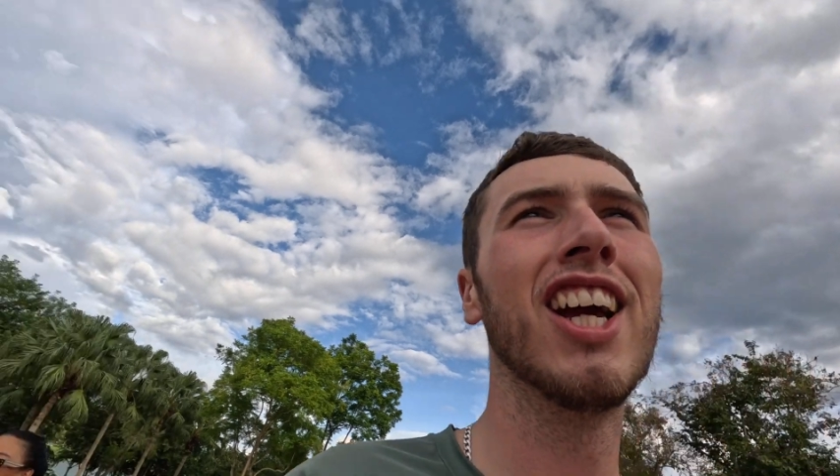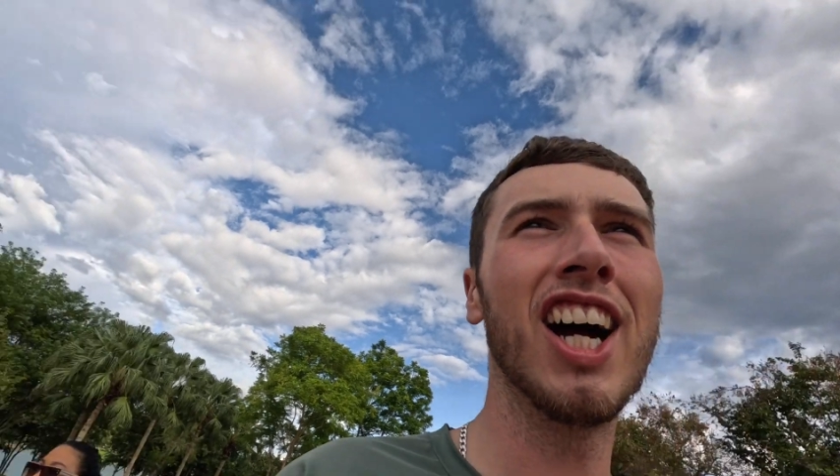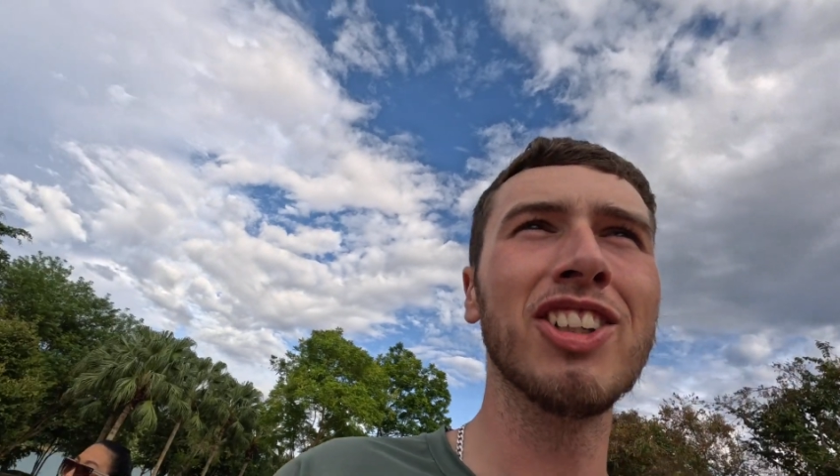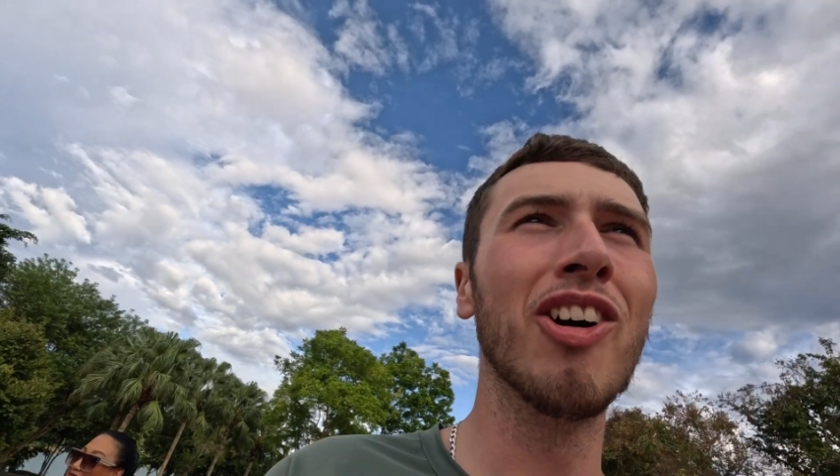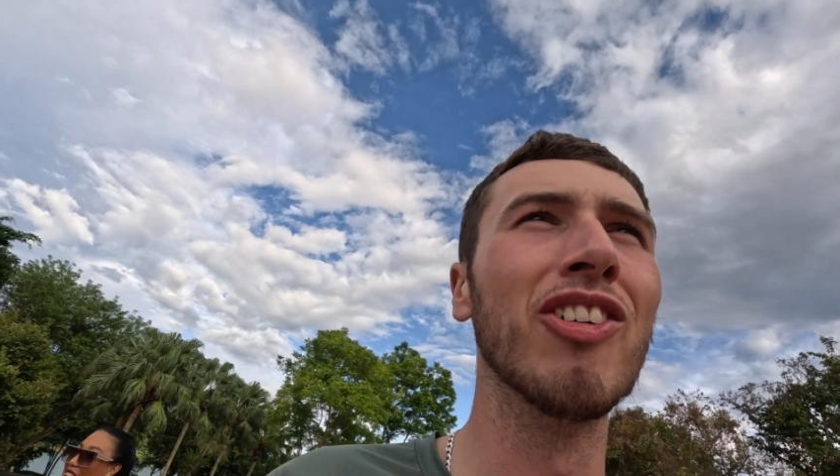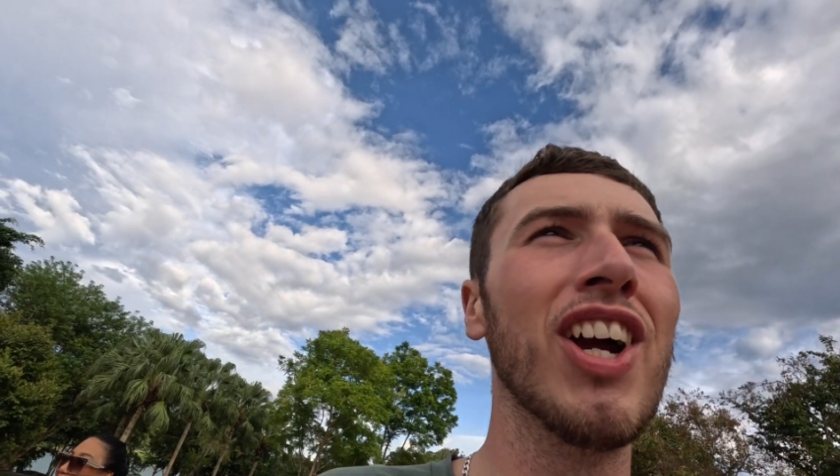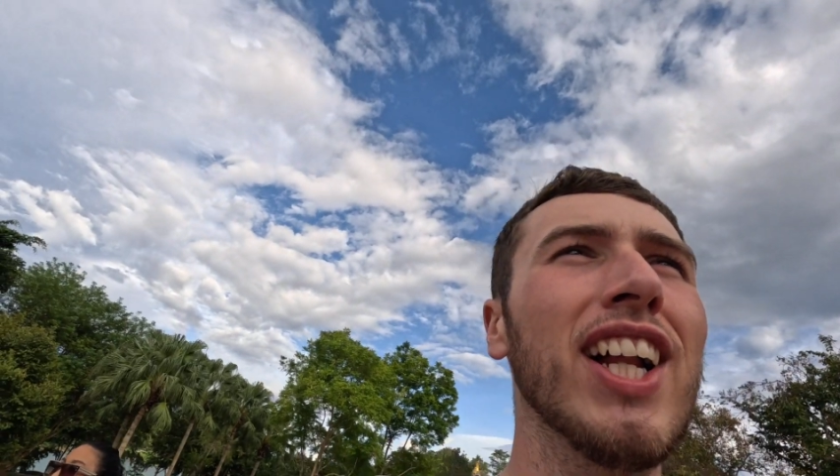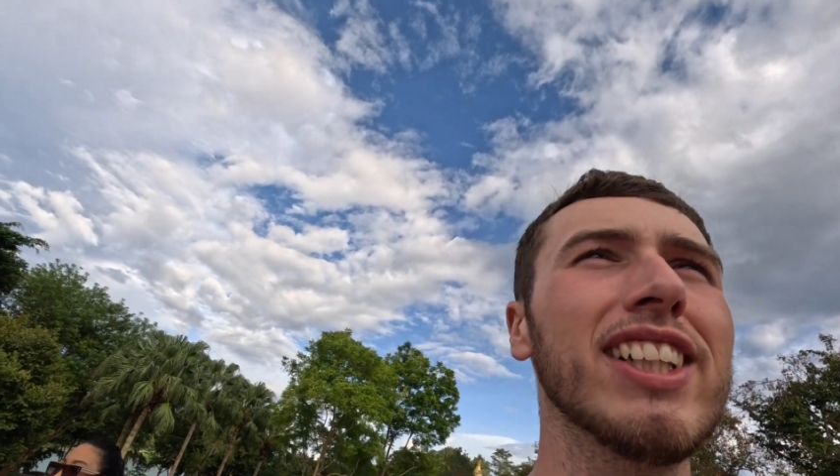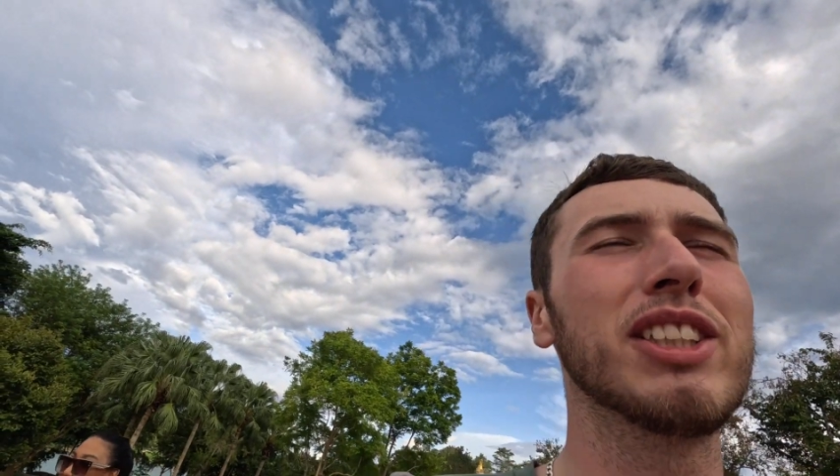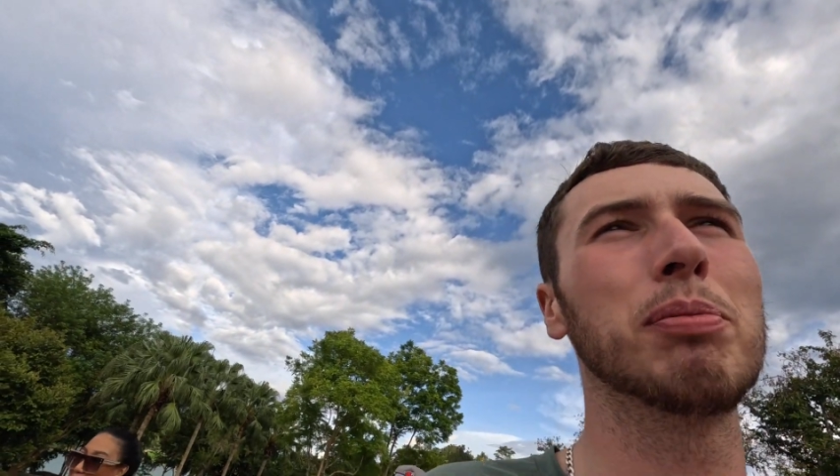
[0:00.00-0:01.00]
I don't
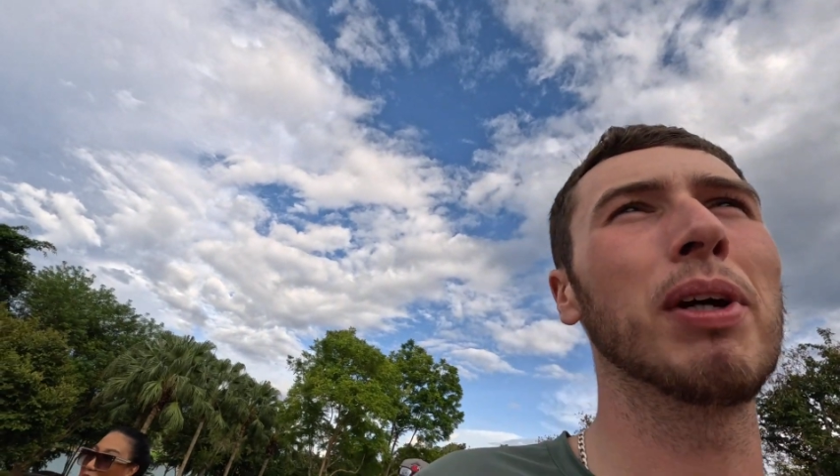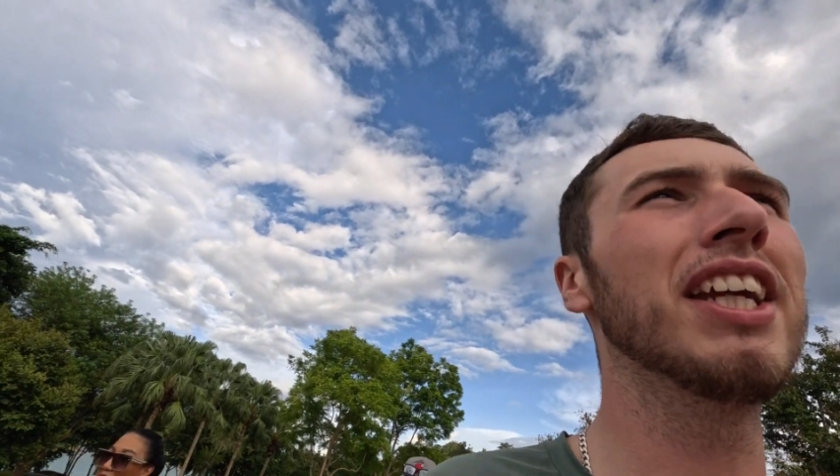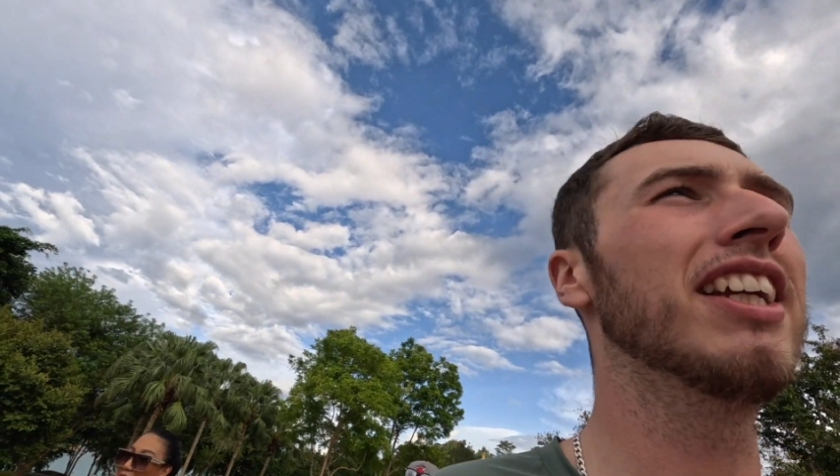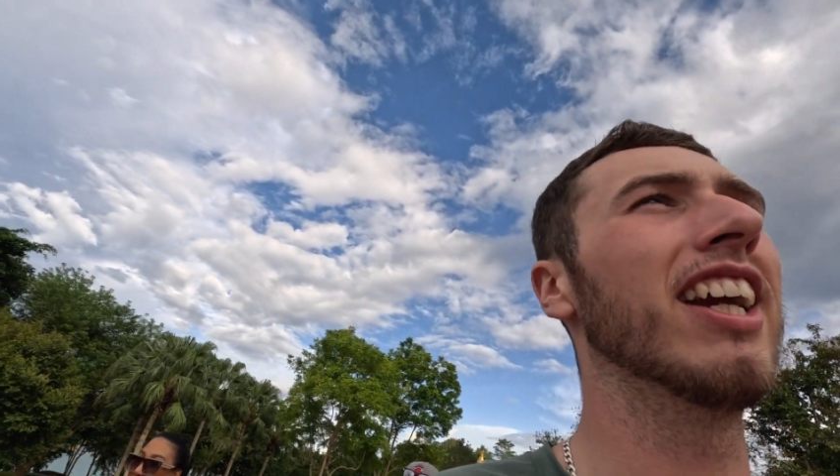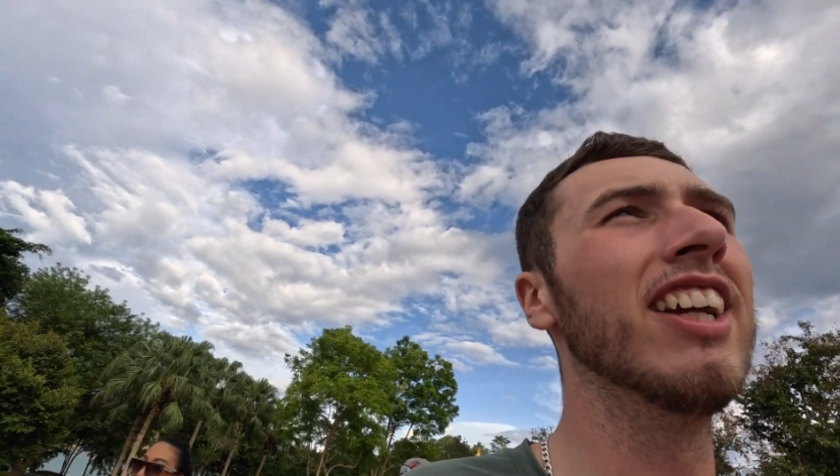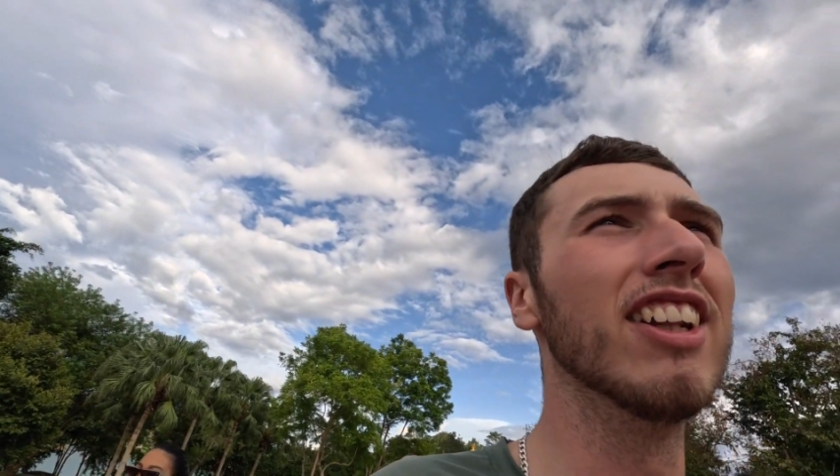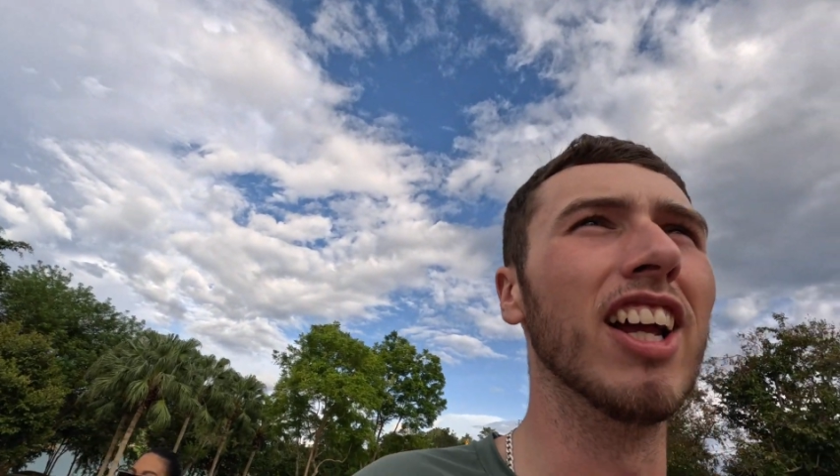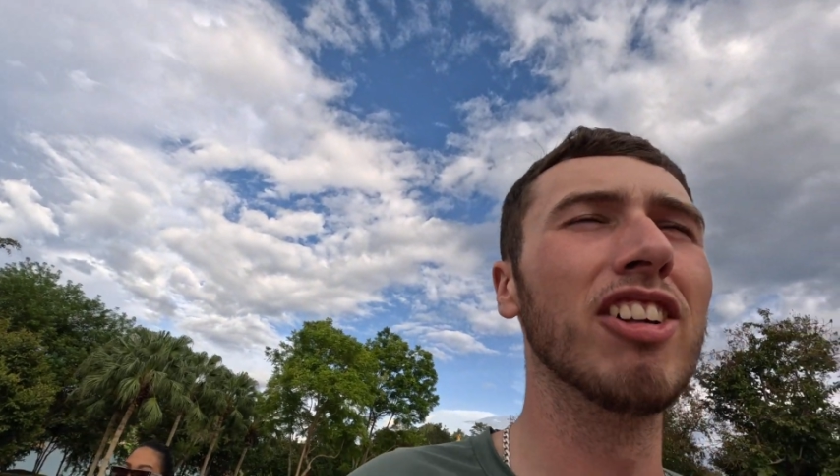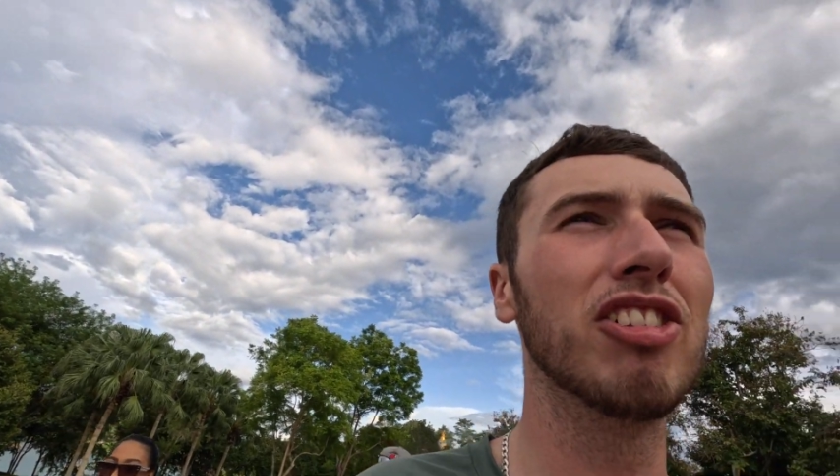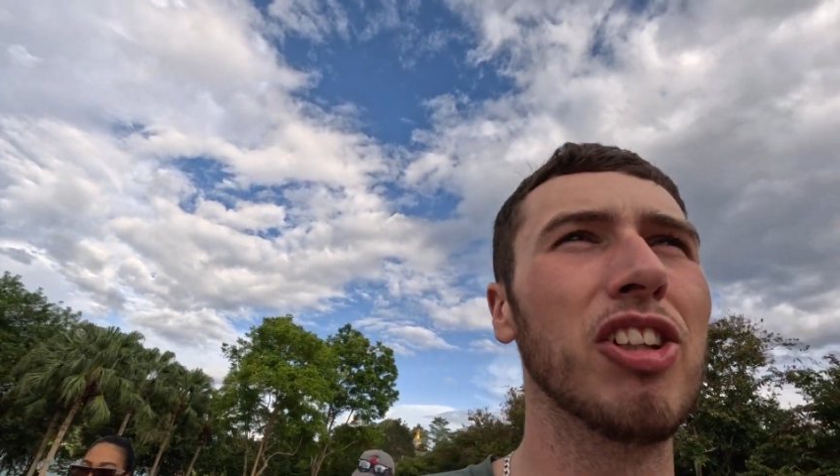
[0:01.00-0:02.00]
really speak
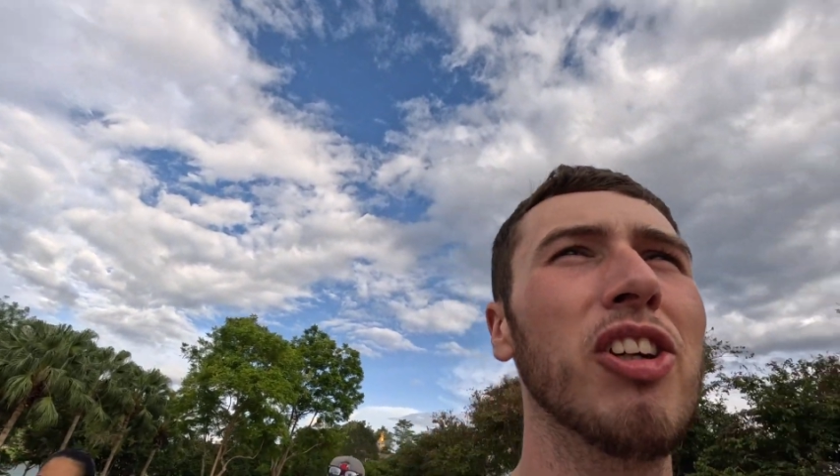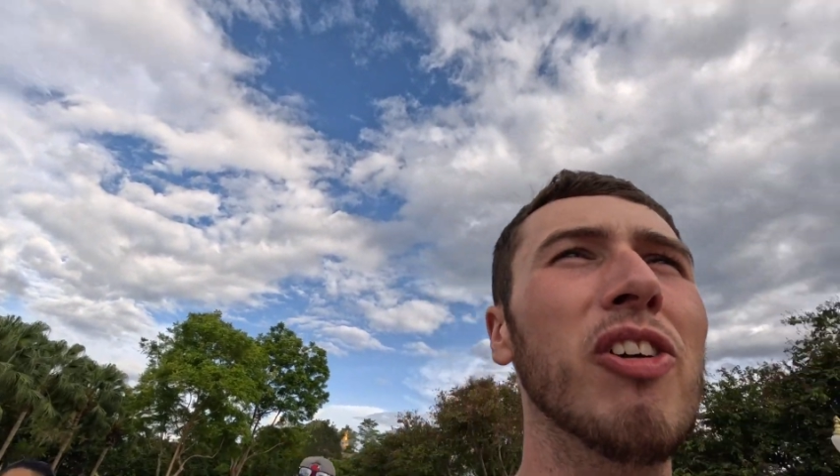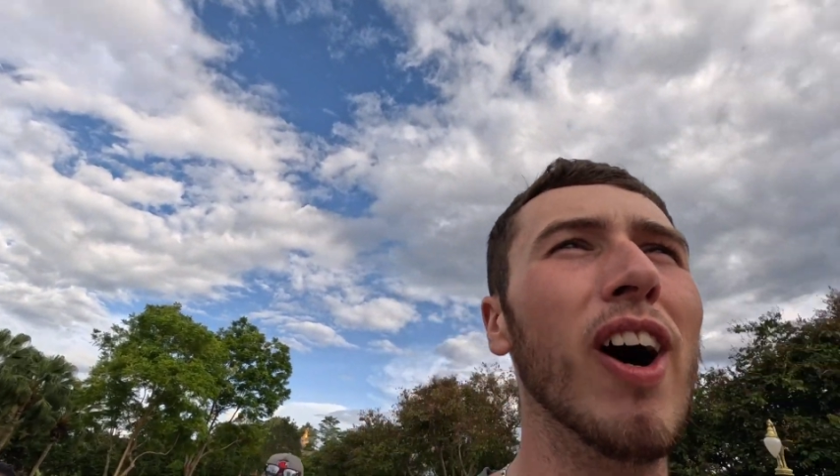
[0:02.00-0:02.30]
English too